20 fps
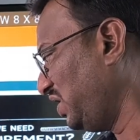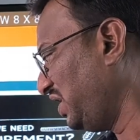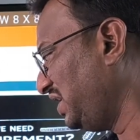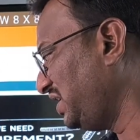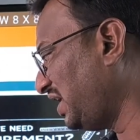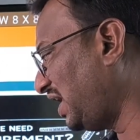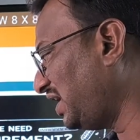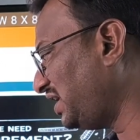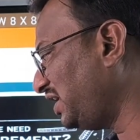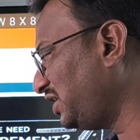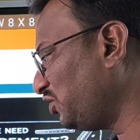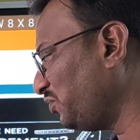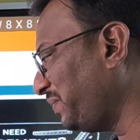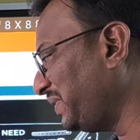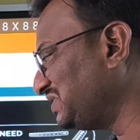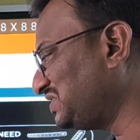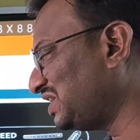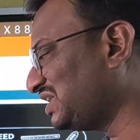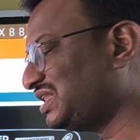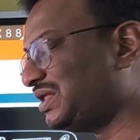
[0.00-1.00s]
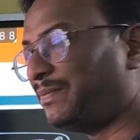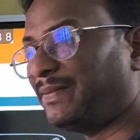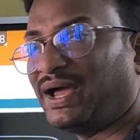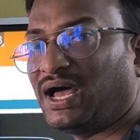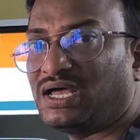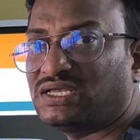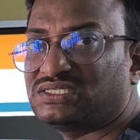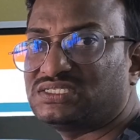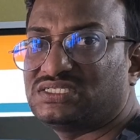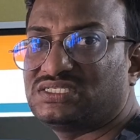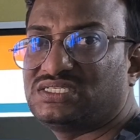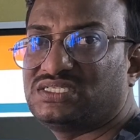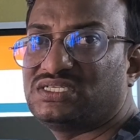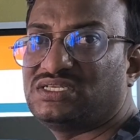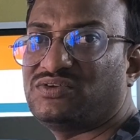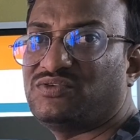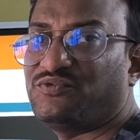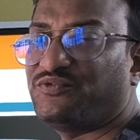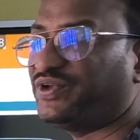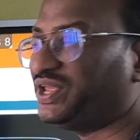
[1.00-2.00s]
In order to measure the mass,
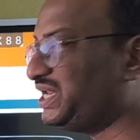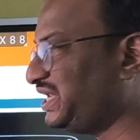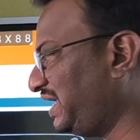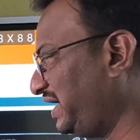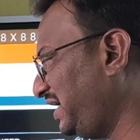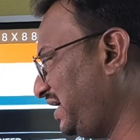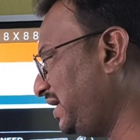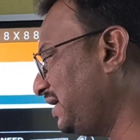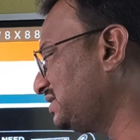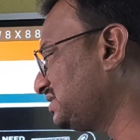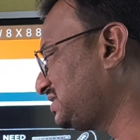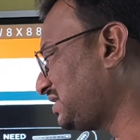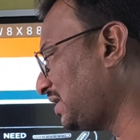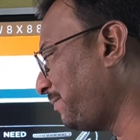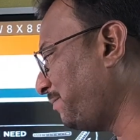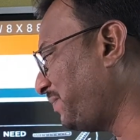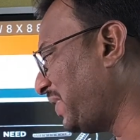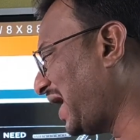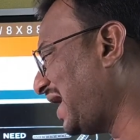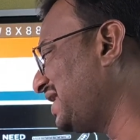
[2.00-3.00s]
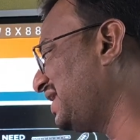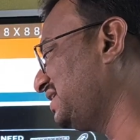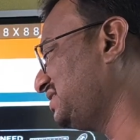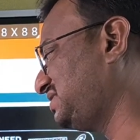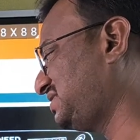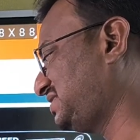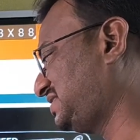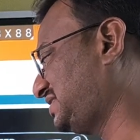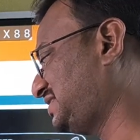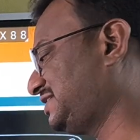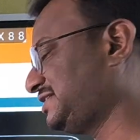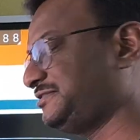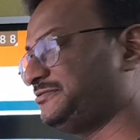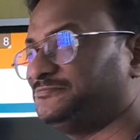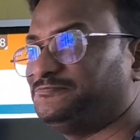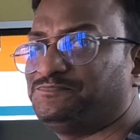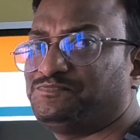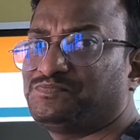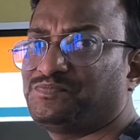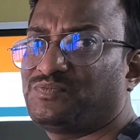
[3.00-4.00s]
we need some balance,